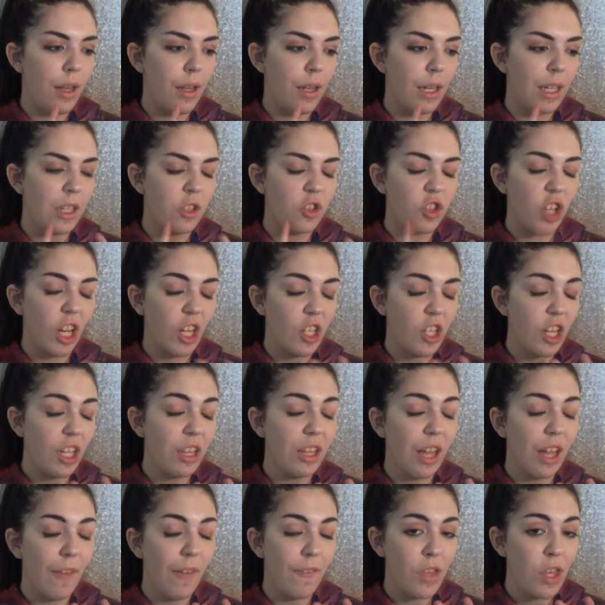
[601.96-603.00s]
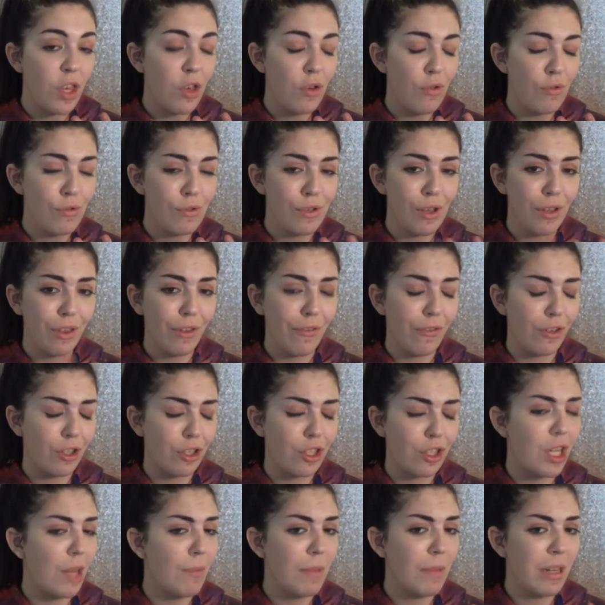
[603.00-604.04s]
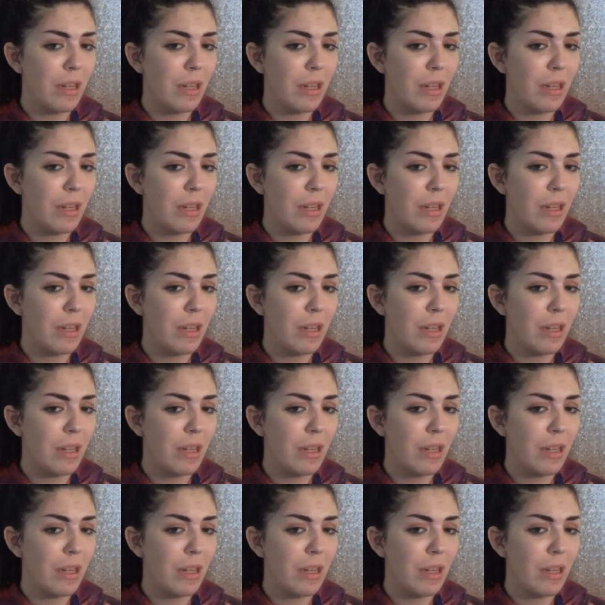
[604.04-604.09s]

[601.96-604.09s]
exchange I love yous on the first 10